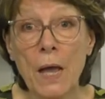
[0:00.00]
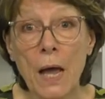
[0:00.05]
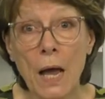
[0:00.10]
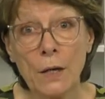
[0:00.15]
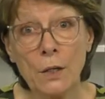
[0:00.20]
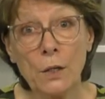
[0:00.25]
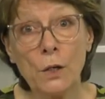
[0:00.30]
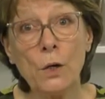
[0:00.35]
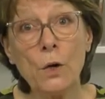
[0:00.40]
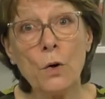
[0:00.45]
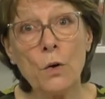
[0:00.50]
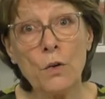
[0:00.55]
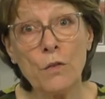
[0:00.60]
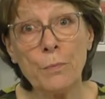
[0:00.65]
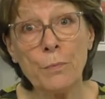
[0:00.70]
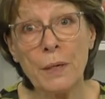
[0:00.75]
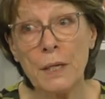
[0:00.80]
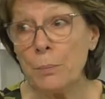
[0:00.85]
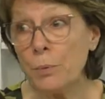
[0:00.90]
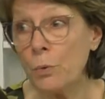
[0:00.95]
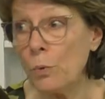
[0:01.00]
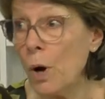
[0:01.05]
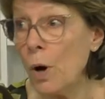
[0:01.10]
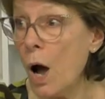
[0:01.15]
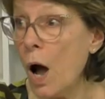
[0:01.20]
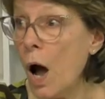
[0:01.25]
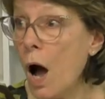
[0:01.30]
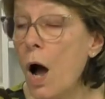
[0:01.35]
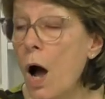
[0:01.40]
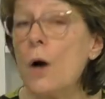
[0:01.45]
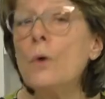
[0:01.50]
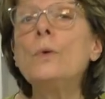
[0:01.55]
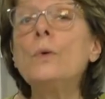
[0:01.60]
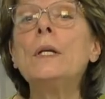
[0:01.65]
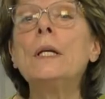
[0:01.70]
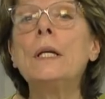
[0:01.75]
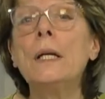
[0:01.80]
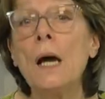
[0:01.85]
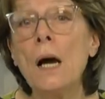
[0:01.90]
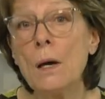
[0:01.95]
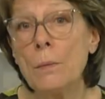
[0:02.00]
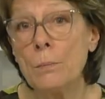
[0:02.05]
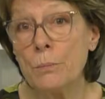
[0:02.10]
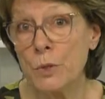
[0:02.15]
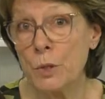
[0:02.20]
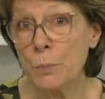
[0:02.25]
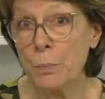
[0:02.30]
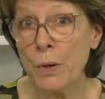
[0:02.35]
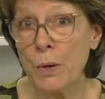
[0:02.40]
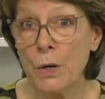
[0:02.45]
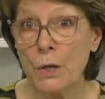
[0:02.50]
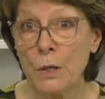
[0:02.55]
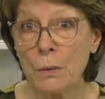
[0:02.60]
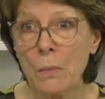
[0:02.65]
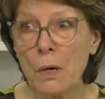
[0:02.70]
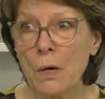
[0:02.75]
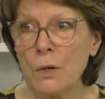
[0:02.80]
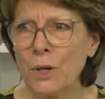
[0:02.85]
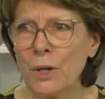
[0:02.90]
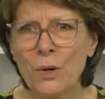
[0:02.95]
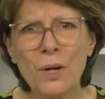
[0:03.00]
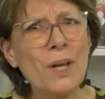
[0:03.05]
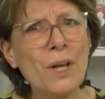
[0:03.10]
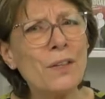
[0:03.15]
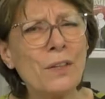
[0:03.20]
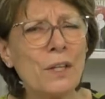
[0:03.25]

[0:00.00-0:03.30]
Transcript: And a lot of people only come to Pergamano.